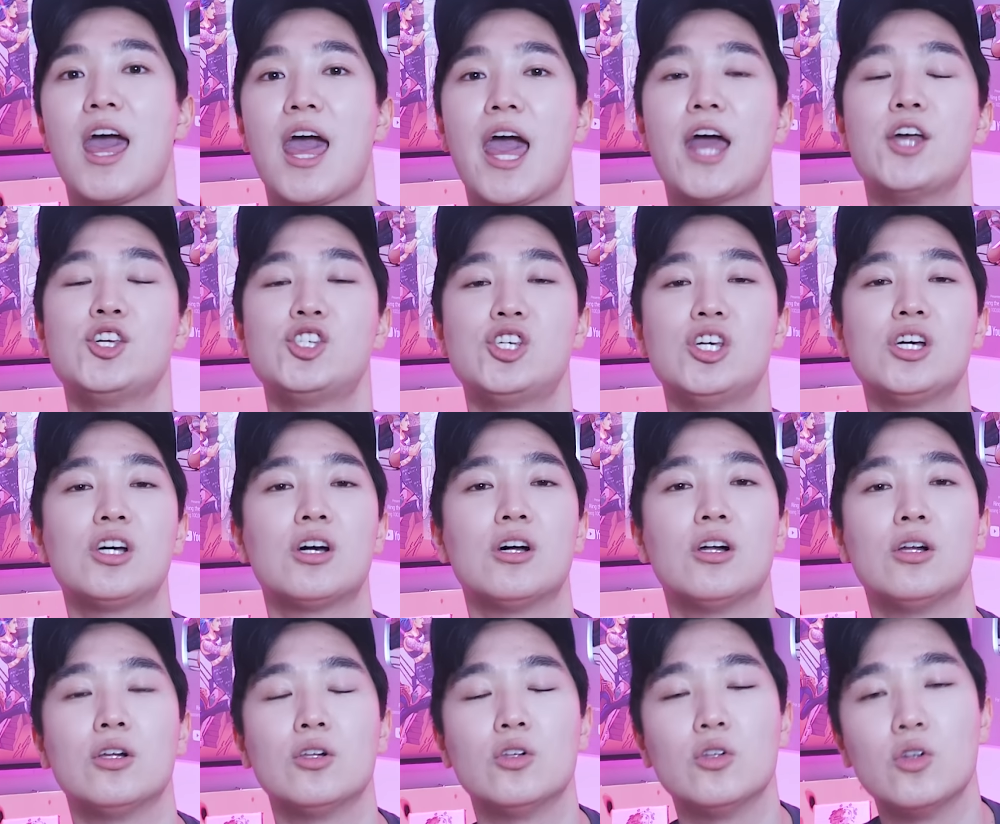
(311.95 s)
and she
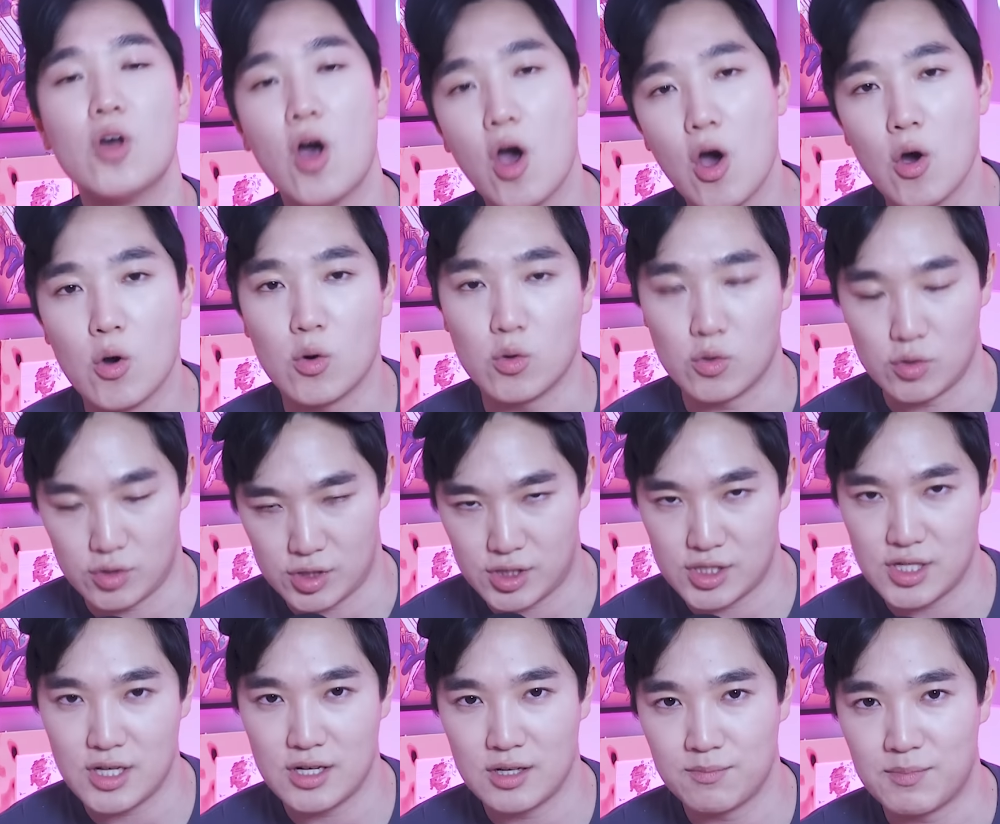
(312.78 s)

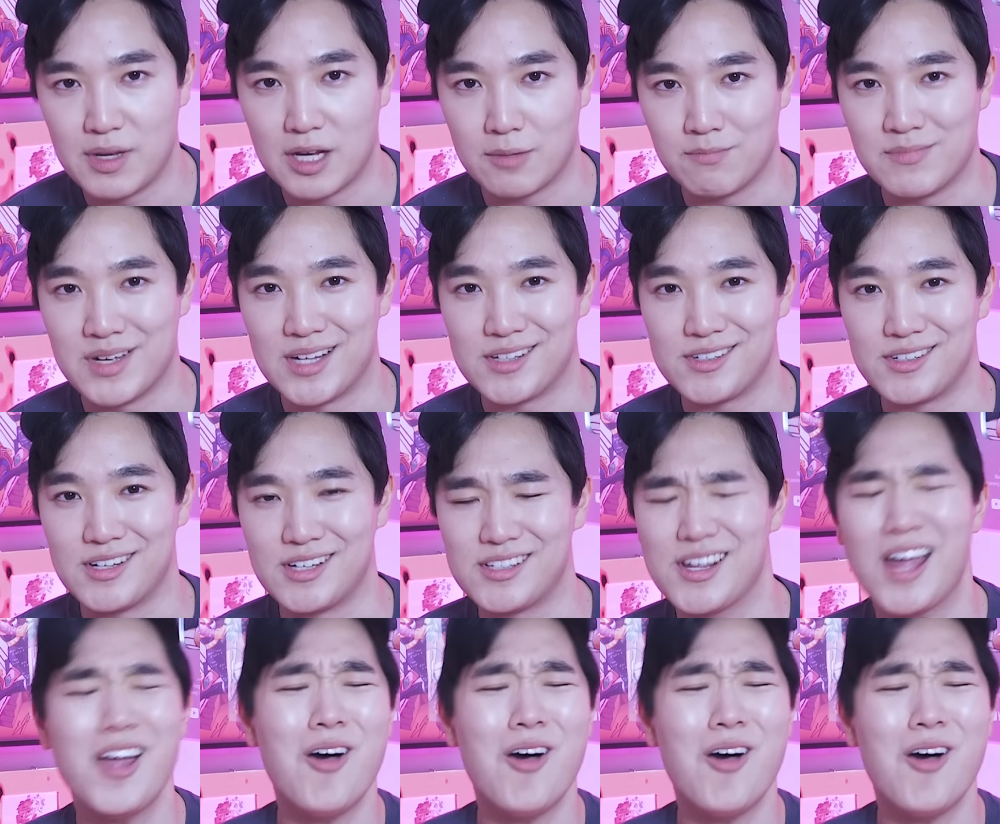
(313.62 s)
closed Big Business.